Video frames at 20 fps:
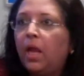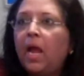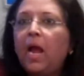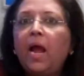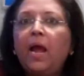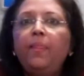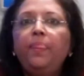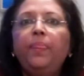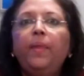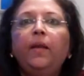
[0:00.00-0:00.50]

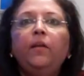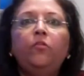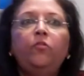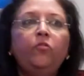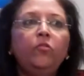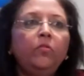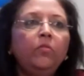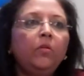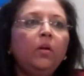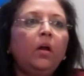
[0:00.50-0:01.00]
and they
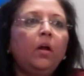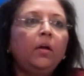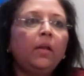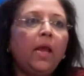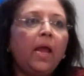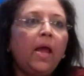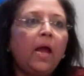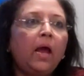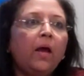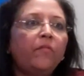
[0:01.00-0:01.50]
do not
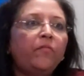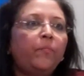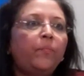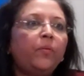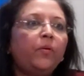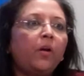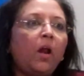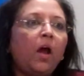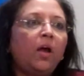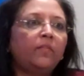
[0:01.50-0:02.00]
have
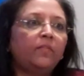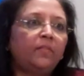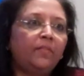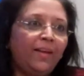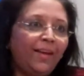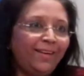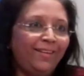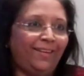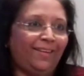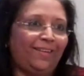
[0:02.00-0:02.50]

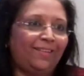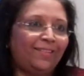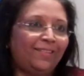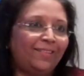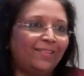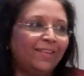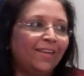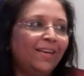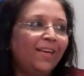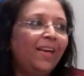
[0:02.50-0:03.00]

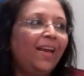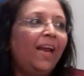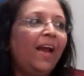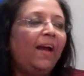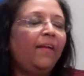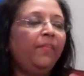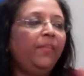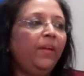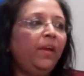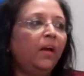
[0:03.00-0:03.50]
prosthetics.
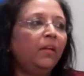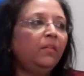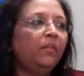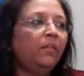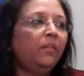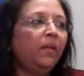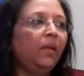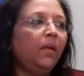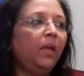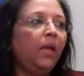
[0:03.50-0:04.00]
And the other
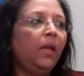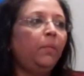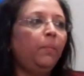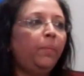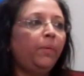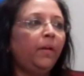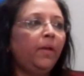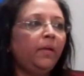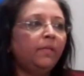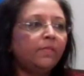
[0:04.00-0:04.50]
thing, in
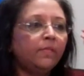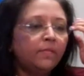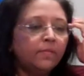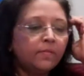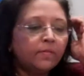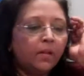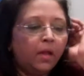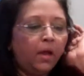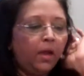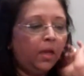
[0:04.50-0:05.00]
places
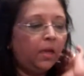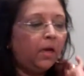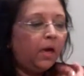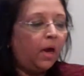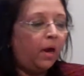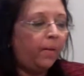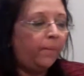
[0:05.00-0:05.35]
like